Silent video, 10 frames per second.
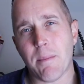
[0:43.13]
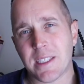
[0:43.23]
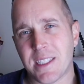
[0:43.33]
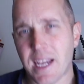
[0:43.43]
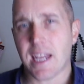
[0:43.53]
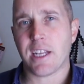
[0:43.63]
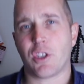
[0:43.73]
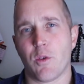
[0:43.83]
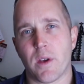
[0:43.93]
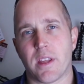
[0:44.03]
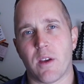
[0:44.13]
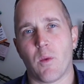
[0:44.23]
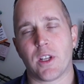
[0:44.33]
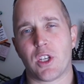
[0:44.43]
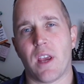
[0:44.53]
then my second issue with it,
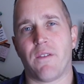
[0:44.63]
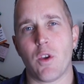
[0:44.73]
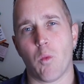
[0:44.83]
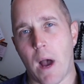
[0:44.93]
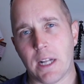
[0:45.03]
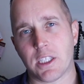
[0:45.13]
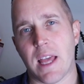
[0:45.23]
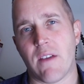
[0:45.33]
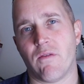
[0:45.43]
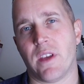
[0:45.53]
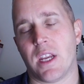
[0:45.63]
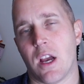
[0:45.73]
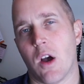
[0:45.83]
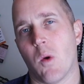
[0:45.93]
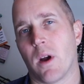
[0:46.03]
which if you watch that
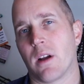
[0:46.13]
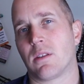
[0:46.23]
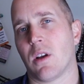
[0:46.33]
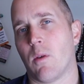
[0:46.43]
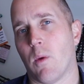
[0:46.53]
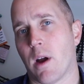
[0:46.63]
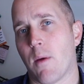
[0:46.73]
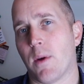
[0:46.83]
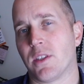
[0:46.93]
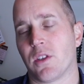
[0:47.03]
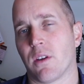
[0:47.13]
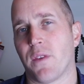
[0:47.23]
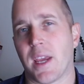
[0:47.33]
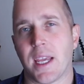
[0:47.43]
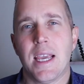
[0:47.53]
video where I went
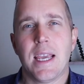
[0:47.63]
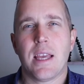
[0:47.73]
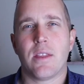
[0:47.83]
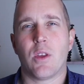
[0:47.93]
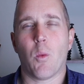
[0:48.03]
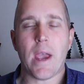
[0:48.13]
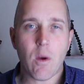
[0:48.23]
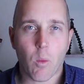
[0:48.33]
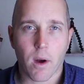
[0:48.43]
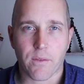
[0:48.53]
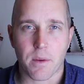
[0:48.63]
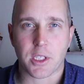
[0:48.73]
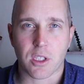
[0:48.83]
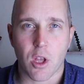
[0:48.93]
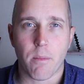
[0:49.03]
surfing, the way it worked from a
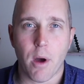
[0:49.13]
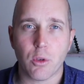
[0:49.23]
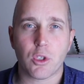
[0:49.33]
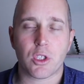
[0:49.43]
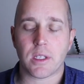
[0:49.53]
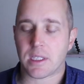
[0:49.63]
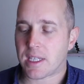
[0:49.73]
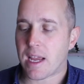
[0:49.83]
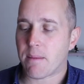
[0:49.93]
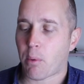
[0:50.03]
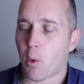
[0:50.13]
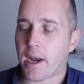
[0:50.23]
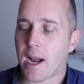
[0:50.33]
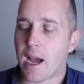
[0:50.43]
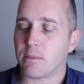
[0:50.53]
slow motion
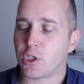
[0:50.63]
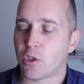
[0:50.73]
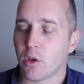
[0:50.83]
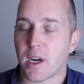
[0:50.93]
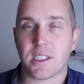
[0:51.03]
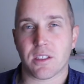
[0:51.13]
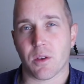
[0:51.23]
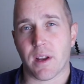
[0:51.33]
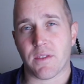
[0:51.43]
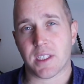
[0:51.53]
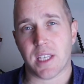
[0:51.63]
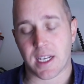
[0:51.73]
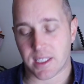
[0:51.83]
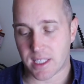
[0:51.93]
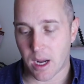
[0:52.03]
standpoint, I'm sure I just don't have the
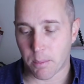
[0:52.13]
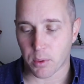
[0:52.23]
settings set up